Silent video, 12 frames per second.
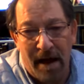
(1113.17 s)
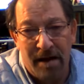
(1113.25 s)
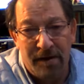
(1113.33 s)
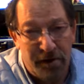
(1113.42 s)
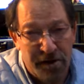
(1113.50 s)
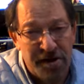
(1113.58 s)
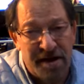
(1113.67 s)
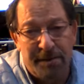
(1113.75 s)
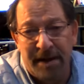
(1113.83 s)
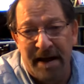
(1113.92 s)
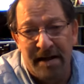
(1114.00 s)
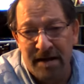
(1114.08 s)
New Jersey
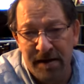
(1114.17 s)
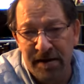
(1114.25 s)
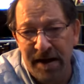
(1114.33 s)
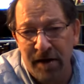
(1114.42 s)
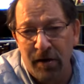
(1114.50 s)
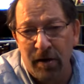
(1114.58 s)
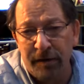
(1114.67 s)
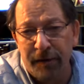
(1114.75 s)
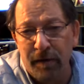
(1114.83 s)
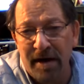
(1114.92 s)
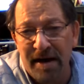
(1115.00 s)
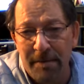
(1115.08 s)
Plan clearly called
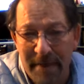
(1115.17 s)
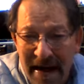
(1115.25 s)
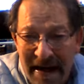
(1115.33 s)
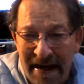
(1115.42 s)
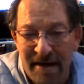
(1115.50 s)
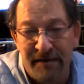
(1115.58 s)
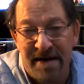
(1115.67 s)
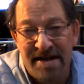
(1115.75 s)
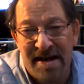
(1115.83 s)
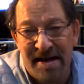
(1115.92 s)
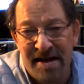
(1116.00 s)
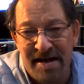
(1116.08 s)
for a committee of
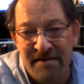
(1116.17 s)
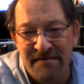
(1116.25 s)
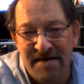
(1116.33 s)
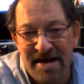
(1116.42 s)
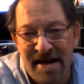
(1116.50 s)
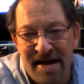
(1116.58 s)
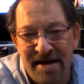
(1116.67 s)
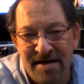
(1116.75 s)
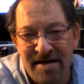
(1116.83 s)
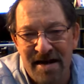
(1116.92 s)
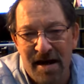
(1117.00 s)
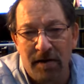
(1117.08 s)
executives,
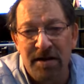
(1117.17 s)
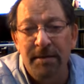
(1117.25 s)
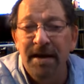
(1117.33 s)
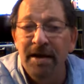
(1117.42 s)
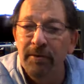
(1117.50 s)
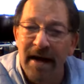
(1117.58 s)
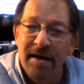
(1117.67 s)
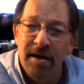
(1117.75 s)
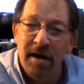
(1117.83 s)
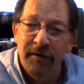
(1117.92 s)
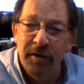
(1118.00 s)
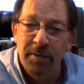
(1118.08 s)
and ultimately
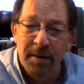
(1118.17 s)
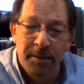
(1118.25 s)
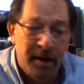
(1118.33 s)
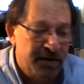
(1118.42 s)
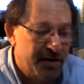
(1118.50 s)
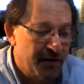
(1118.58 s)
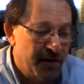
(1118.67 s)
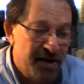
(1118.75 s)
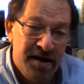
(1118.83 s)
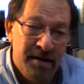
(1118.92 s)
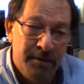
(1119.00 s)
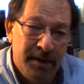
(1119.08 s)
Randolph, who proposed the
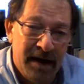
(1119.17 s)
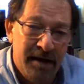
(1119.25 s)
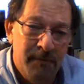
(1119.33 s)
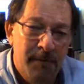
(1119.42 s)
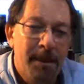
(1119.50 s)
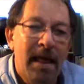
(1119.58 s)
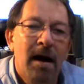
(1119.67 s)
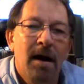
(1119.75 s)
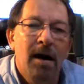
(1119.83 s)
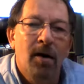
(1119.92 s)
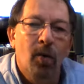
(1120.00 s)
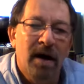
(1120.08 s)
Virginia Plan,
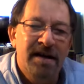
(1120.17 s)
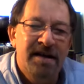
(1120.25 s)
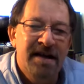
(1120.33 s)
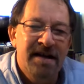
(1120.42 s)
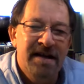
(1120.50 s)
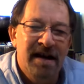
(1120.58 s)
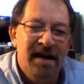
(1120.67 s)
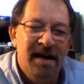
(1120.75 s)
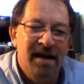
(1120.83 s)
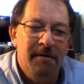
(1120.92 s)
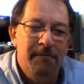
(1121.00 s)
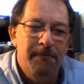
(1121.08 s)
wanted
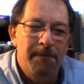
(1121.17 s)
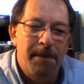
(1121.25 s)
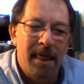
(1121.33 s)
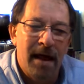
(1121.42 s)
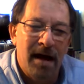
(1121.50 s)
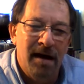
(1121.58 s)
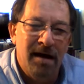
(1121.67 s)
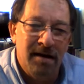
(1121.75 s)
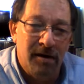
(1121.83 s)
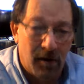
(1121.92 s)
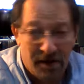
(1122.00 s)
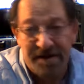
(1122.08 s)

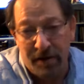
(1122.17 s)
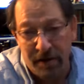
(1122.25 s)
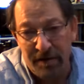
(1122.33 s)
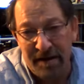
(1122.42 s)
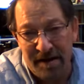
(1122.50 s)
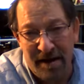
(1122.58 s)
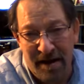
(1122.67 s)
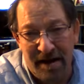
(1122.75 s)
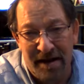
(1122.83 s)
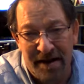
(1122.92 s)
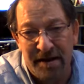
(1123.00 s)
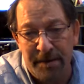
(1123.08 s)
also
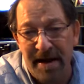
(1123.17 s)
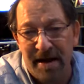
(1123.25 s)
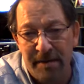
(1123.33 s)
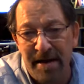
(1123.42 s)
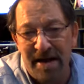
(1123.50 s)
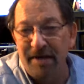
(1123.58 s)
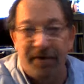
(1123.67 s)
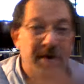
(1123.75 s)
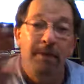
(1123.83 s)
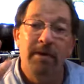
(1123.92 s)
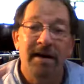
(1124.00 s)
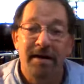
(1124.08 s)
it to be a committee. He
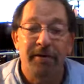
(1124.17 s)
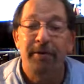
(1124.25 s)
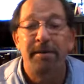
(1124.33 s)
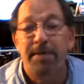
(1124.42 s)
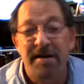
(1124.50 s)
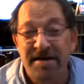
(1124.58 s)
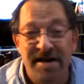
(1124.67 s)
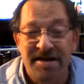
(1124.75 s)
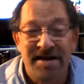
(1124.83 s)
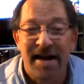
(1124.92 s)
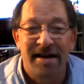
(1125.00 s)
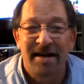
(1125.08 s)
wanted a three-person
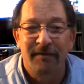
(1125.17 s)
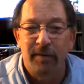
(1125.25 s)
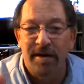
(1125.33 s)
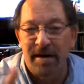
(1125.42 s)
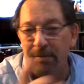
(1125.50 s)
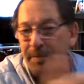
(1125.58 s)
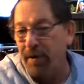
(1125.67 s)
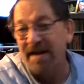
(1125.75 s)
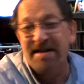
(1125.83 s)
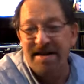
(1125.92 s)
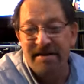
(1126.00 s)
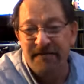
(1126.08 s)
executive with a
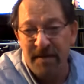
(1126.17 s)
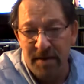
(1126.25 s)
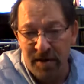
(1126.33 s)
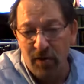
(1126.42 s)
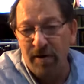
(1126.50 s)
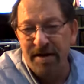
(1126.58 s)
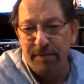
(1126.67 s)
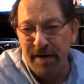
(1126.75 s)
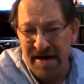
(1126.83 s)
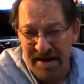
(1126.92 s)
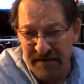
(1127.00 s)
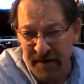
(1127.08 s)
president from the North, a
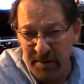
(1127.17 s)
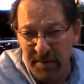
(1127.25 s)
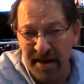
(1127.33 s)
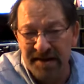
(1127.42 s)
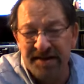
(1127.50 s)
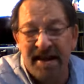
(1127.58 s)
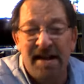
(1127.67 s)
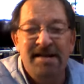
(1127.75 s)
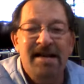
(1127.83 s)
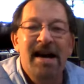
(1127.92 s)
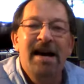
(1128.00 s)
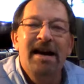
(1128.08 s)
president from the Middle States,
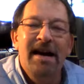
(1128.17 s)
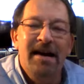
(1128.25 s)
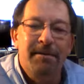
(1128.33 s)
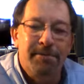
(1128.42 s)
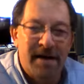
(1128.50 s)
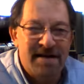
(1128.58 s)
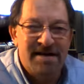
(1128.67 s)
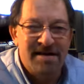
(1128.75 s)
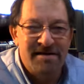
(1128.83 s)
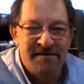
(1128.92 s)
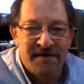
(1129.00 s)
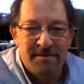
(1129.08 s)
and a
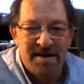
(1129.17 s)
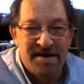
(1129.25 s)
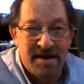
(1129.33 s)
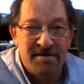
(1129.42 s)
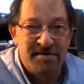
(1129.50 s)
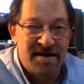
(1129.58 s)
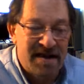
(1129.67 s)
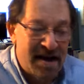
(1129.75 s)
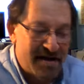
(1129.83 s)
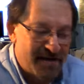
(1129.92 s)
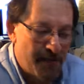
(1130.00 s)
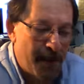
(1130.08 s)
president from the Southern
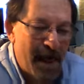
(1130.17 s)
states.